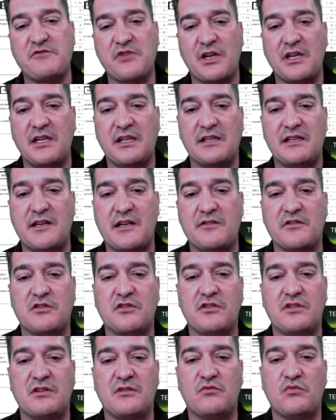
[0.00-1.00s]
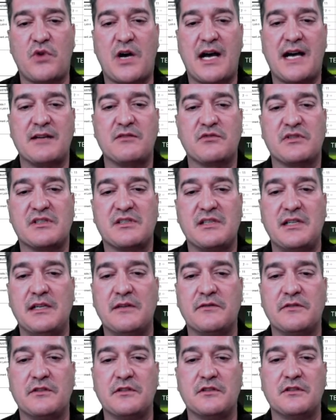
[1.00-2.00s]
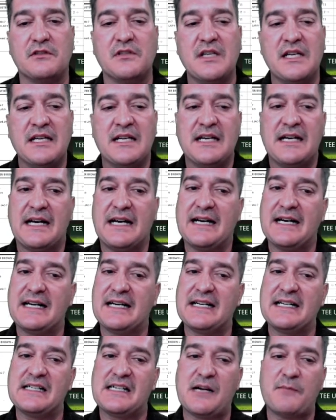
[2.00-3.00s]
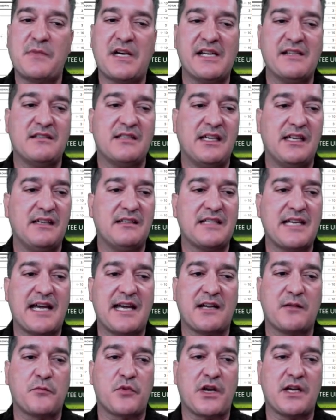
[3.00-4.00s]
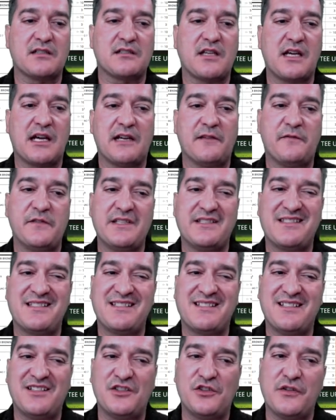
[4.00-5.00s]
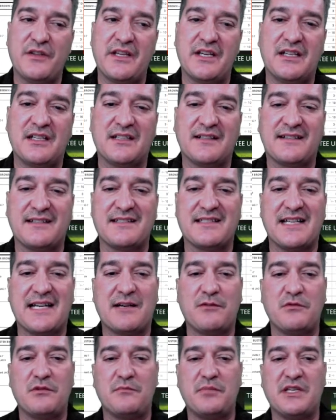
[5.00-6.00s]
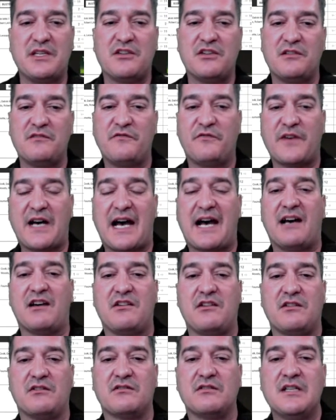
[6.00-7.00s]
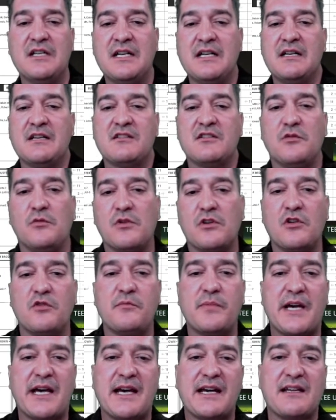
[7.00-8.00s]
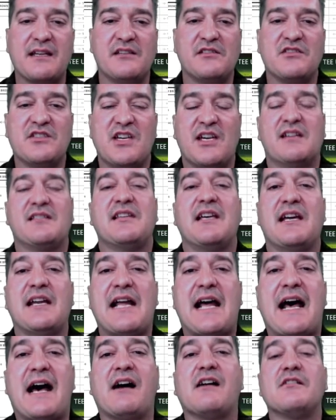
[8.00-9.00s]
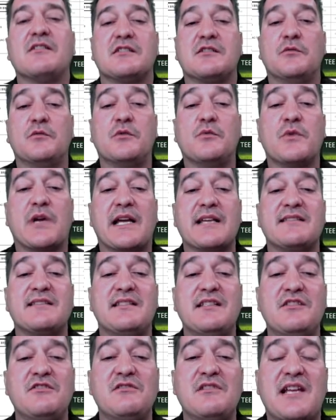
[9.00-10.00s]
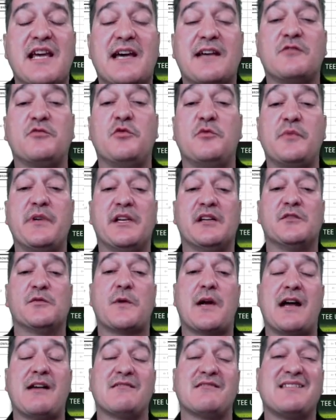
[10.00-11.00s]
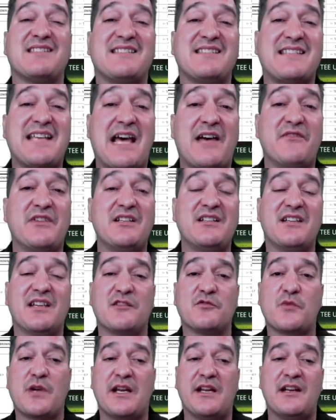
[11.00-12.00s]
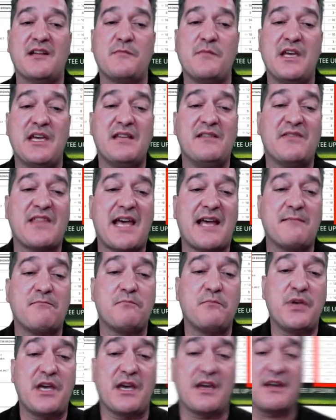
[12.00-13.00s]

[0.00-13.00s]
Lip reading: I get another good wide receiver, I might take Dak Prescott if he's still there because that would be good value. So we'll go back and check that out. So when I see you next, we'll be in round 7, getting ready to make that pick.